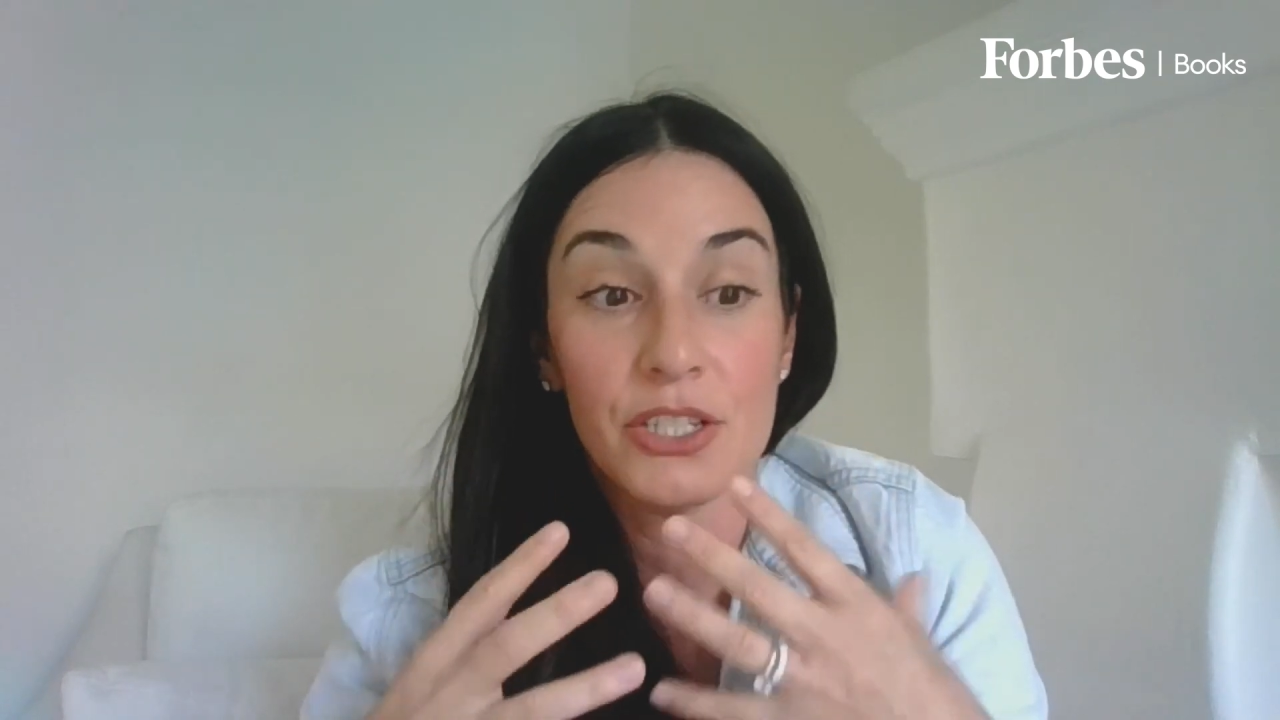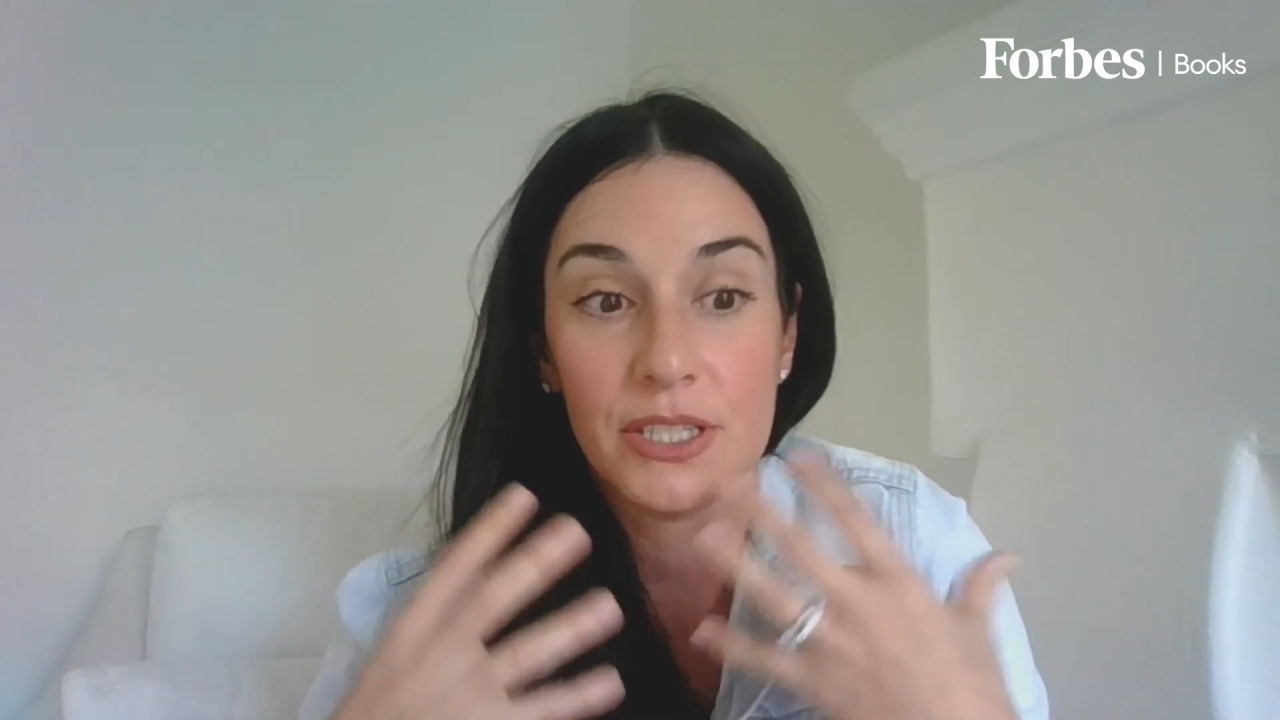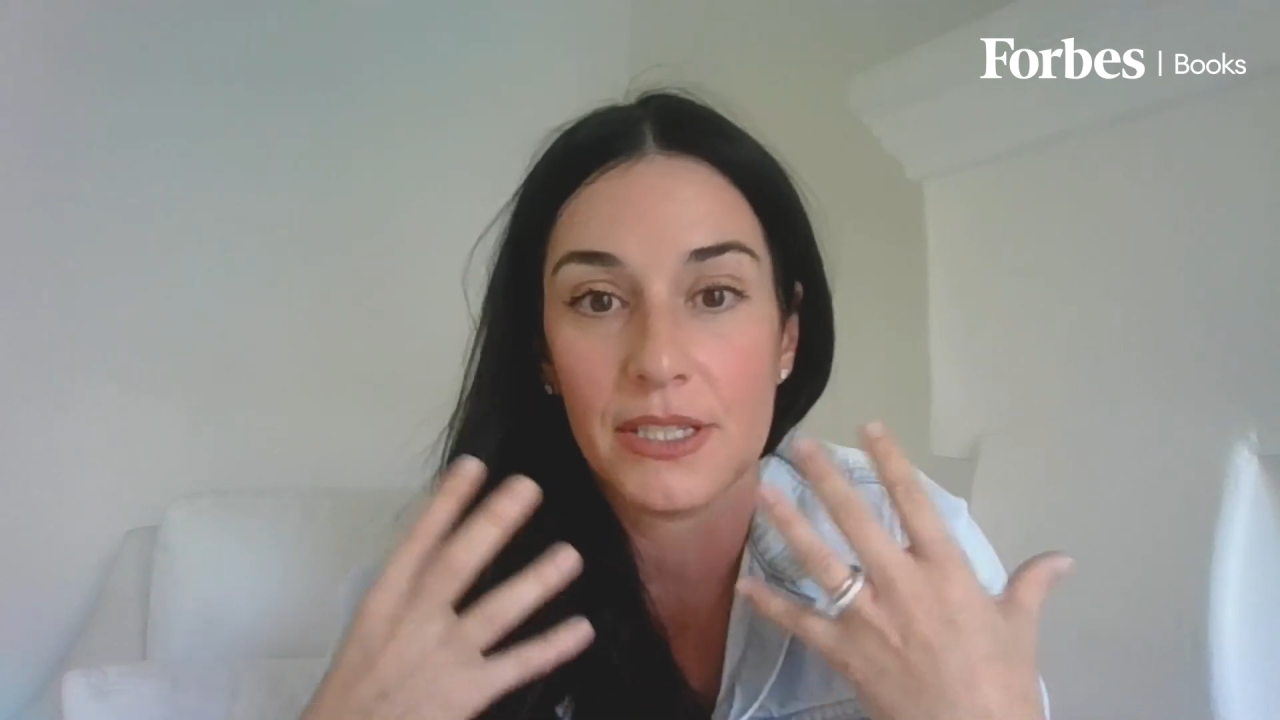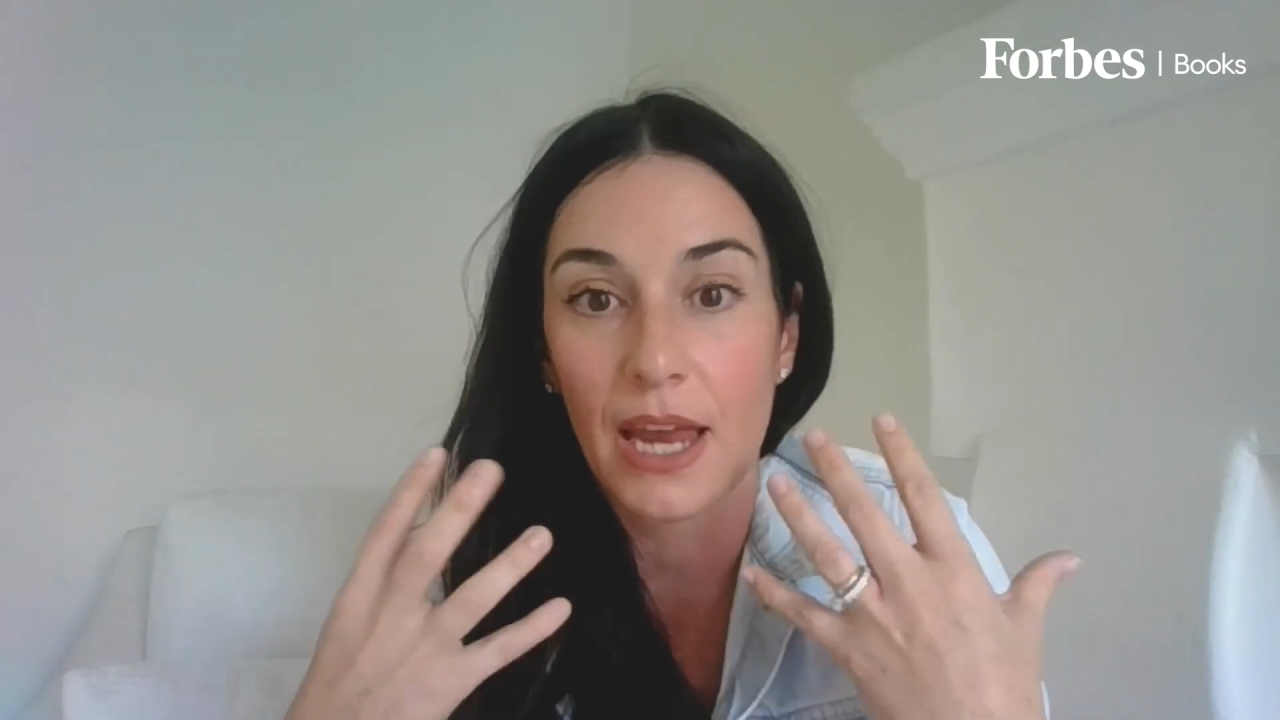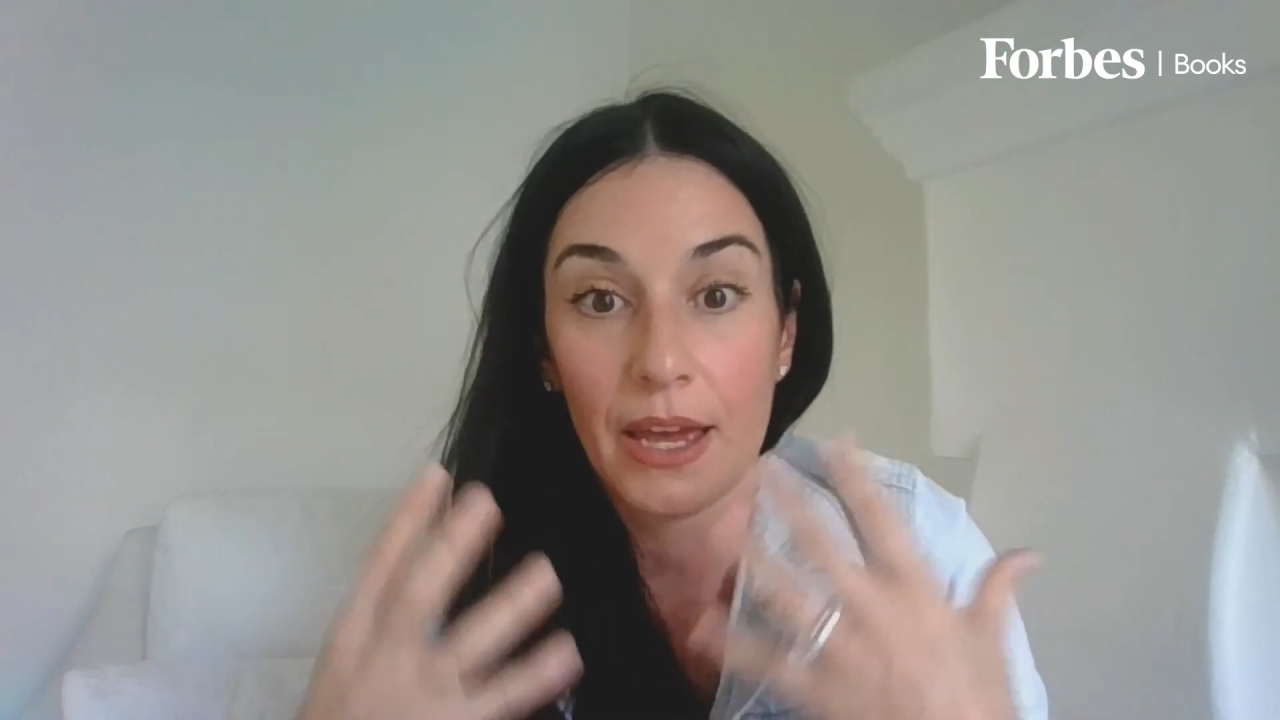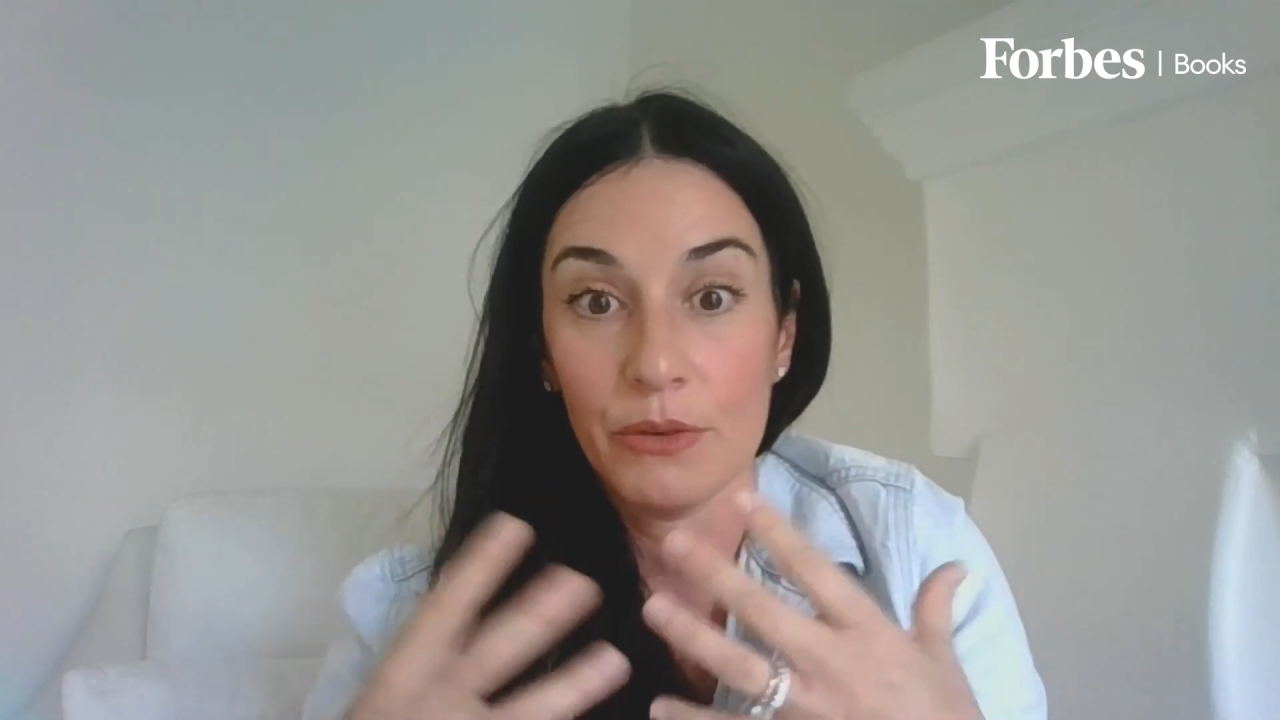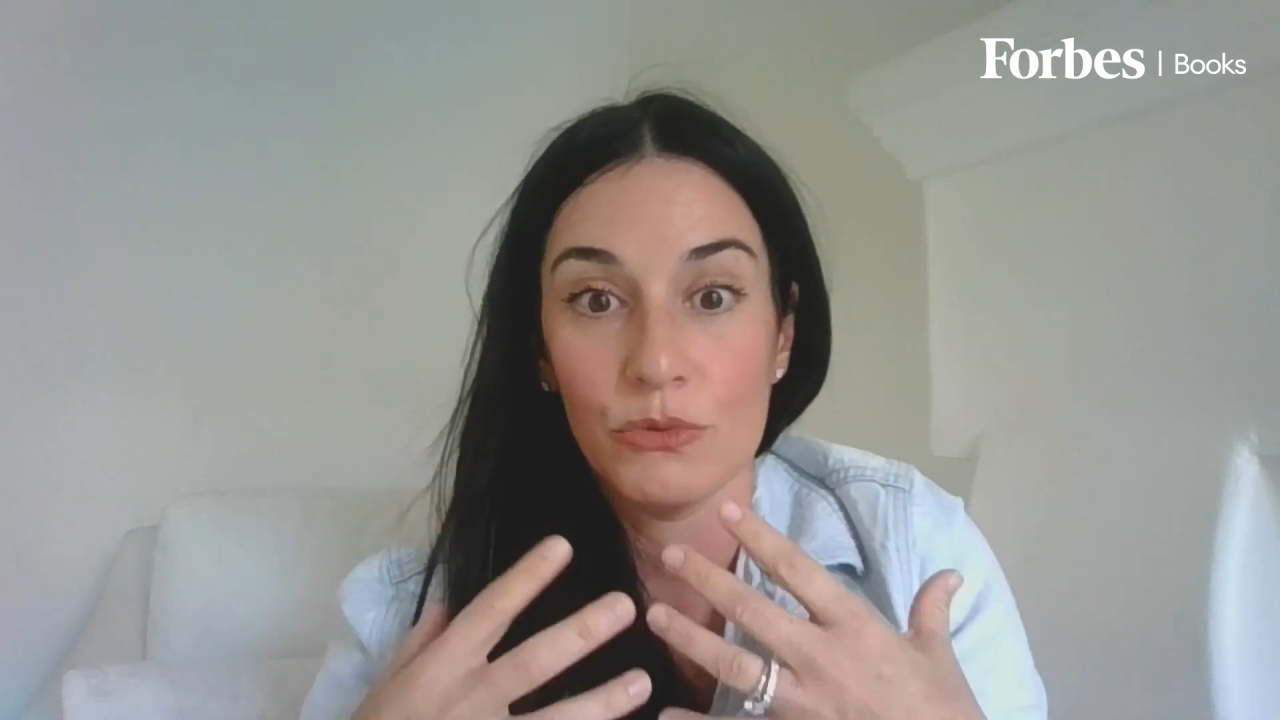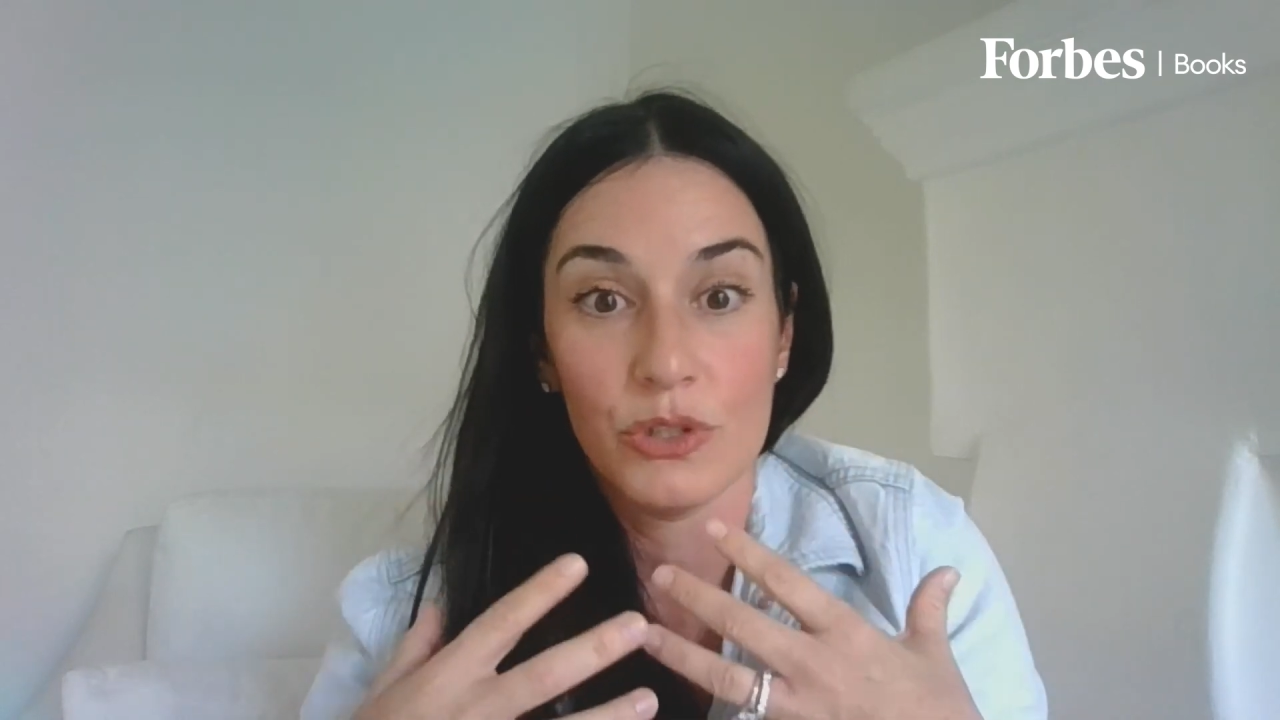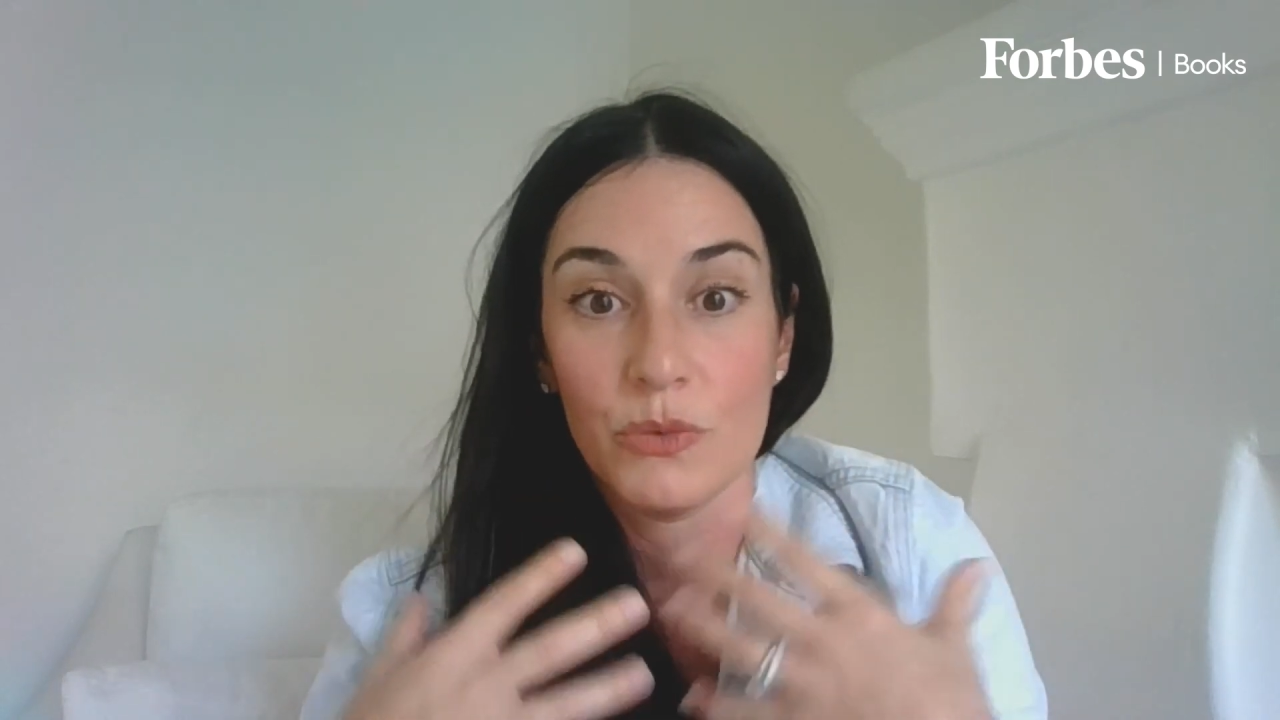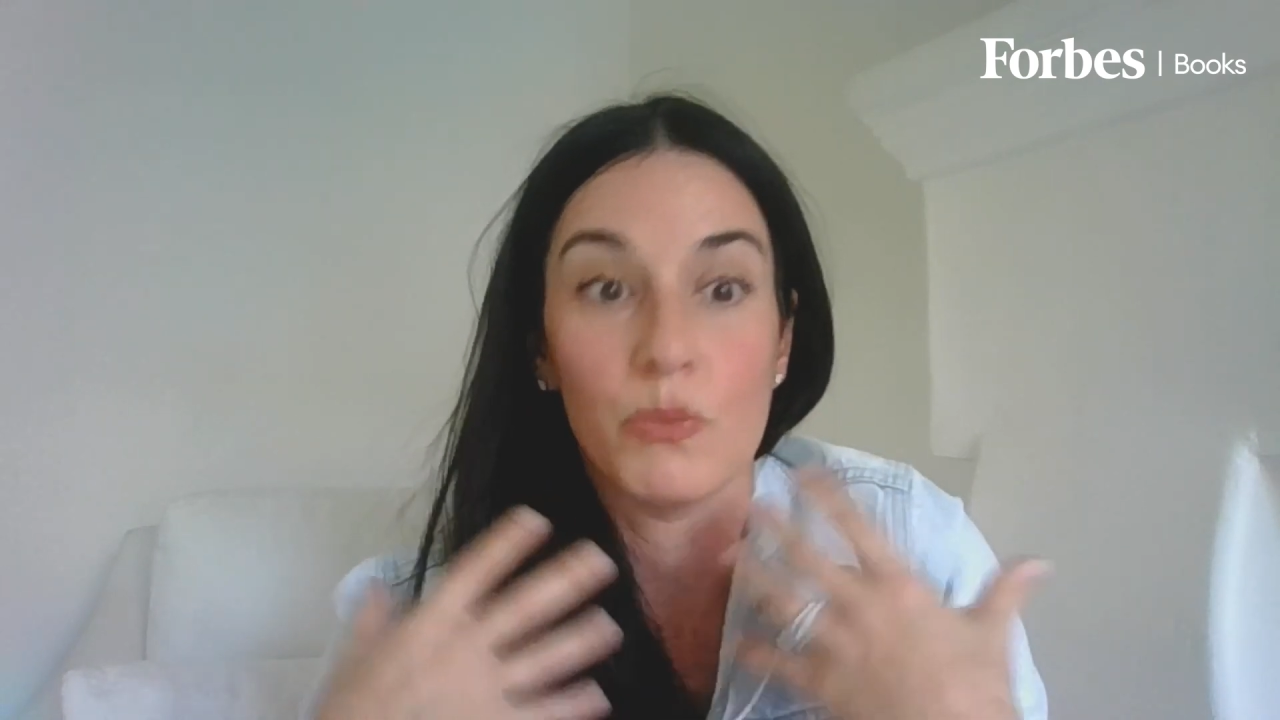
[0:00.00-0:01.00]

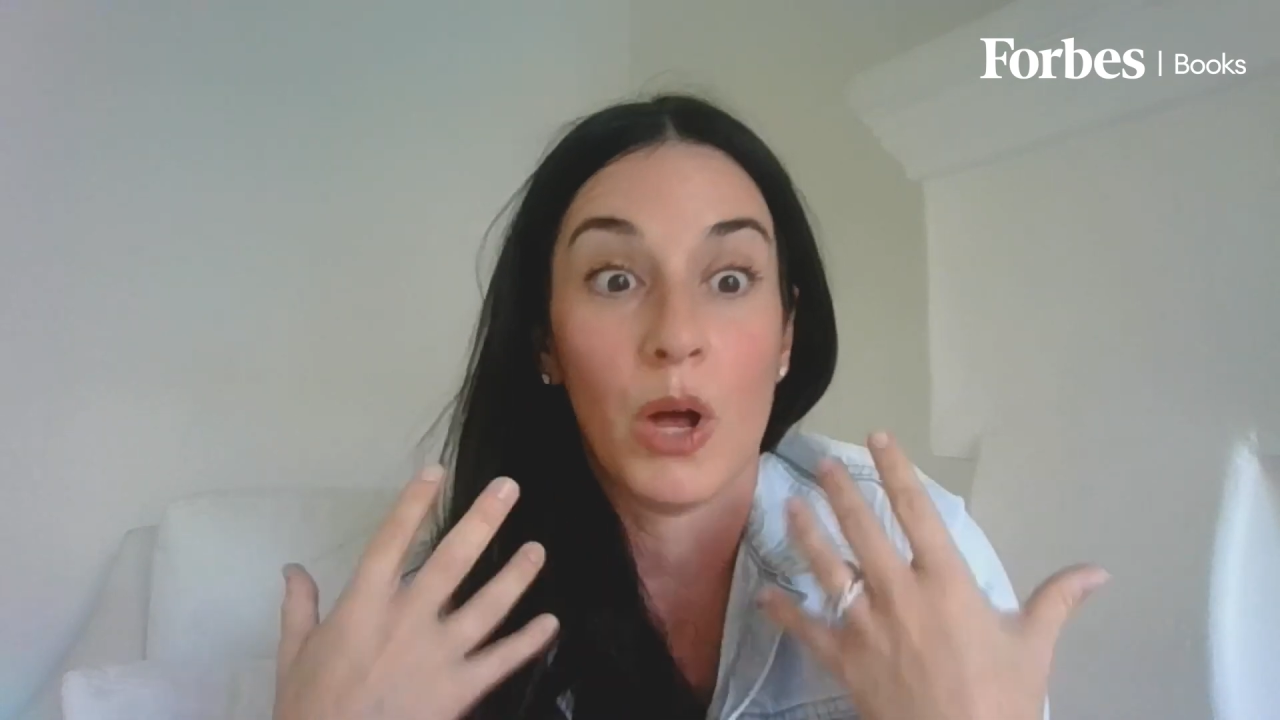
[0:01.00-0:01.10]
just